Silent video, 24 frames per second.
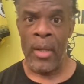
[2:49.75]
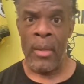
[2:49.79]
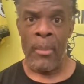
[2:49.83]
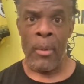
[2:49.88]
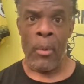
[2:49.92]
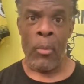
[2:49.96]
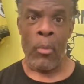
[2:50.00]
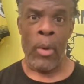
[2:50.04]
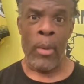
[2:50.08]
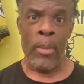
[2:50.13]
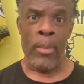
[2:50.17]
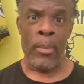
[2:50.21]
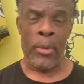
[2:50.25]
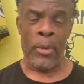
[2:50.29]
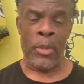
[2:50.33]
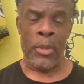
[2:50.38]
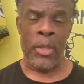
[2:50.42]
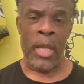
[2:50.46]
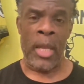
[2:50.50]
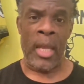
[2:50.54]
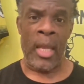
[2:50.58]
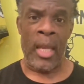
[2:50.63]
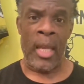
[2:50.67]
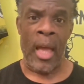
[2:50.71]
But we will
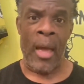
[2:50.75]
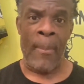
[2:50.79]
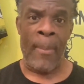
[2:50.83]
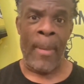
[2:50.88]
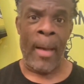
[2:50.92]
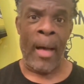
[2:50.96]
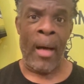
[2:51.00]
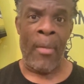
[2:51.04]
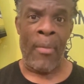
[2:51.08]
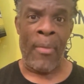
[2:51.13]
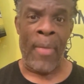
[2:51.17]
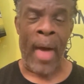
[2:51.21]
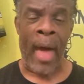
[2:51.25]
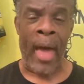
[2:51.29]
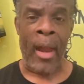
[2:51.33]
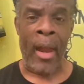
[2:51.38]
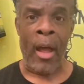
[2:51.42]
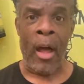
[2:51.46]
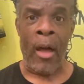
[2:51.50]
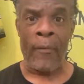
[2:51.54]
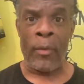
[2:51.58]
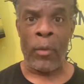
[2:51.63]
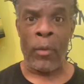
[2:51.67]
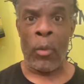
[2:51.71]
see about that
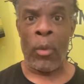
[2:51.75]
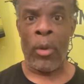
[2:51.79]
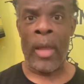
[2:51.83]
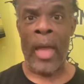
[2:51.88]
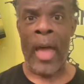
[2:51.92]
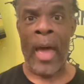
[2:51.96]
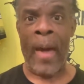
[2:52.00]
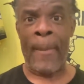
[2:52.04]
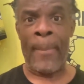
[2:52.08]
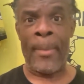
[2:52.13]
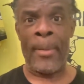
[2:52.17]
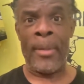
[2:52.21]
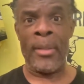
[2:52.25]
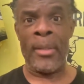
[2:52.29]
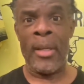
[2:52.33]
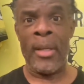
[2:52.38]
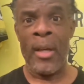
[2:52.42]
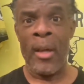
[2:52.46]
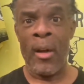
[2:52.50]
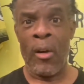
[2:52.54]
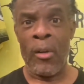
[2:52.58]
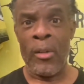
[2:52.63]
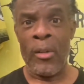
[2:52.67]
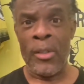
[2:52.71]
after what happened
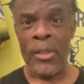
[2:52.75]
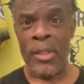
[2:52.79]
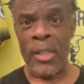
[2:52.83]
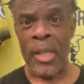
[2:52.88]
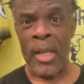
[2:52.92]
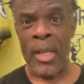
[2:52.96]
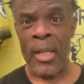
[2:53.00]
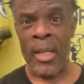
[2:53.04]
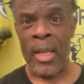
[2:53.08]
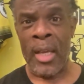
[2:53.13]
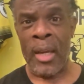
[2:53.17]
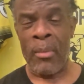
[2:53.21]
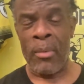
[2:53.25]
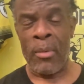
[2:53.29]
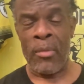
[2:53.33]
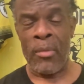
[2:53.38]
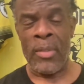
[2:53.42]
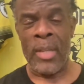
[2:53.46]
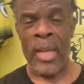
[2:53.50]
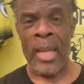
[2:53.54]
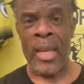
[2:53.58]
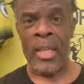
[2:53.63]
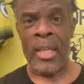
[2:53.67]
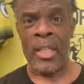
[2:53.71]
on Sunday with
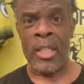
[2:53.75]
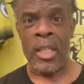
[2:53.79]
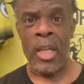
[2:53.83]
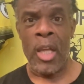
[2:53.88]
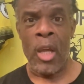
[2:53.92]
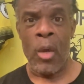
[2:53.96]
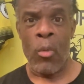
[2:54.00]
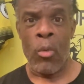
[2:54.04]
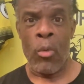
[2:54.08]
Dennis.